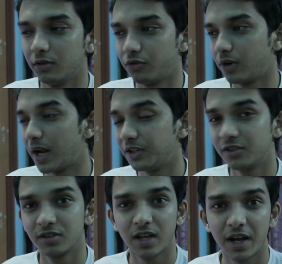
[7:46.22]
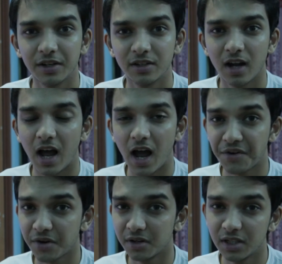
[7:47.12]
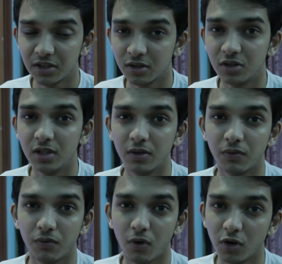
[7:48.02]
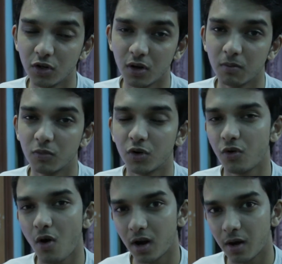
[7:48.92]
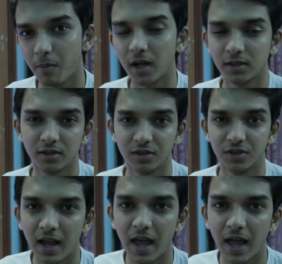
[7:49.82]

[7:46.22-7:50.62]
right side underneath the volume rocker buttons.